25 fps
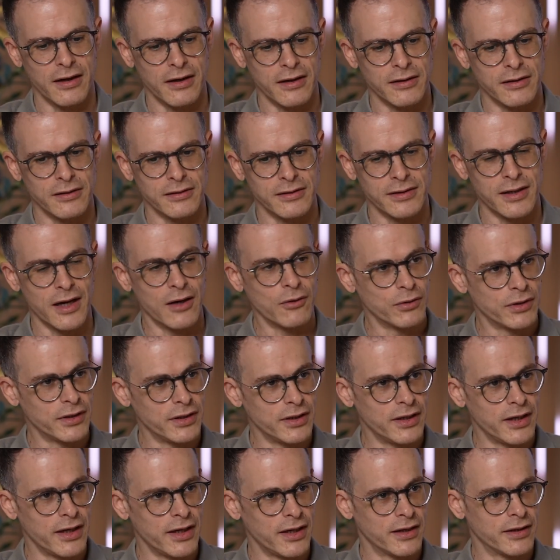Saudi,
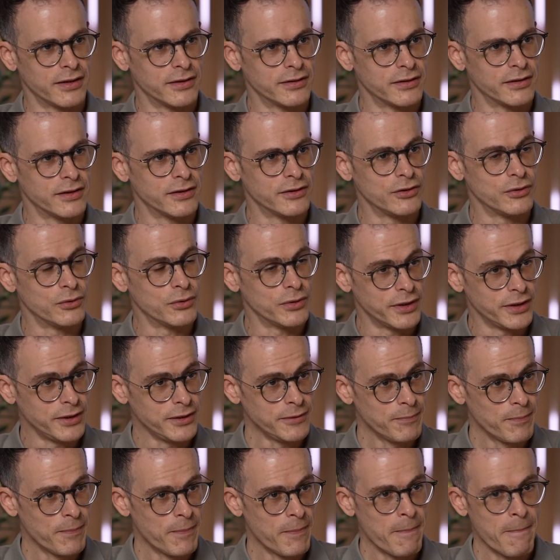and UAE.
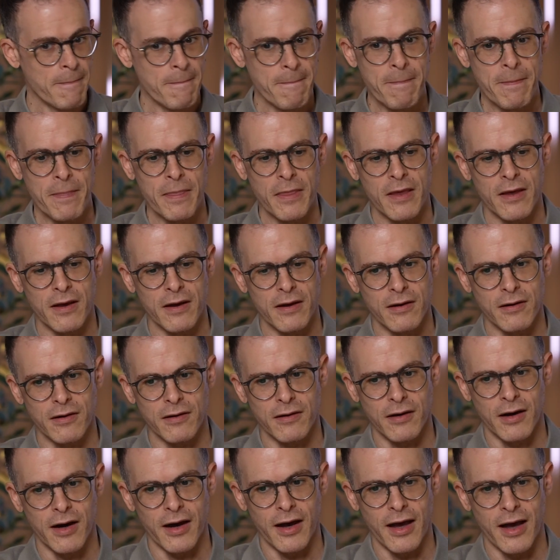
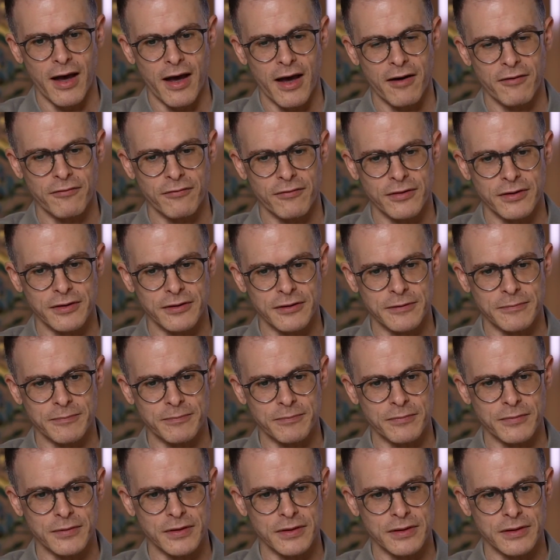I've
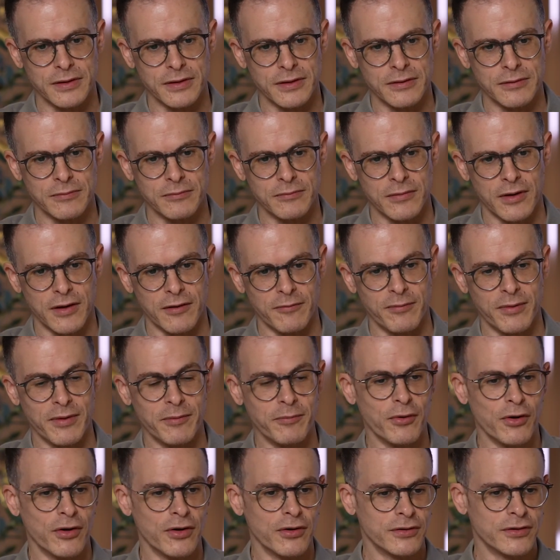been
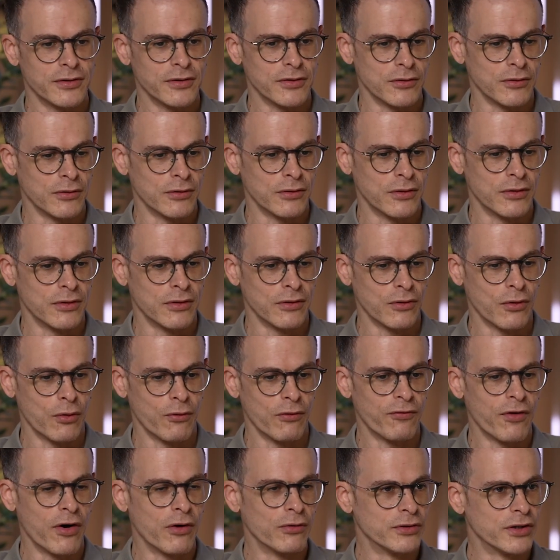part on
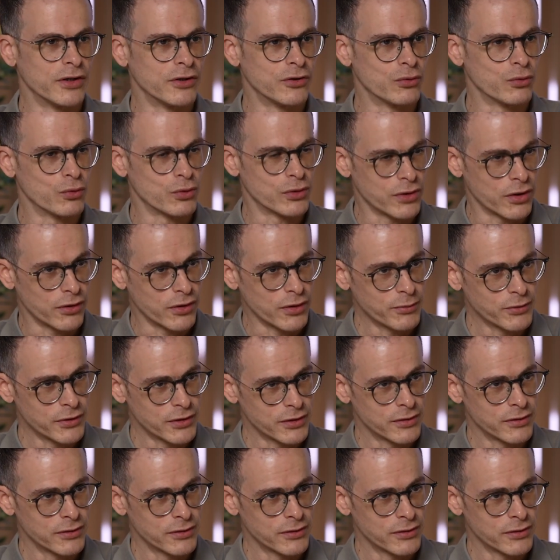co-founding 2 startups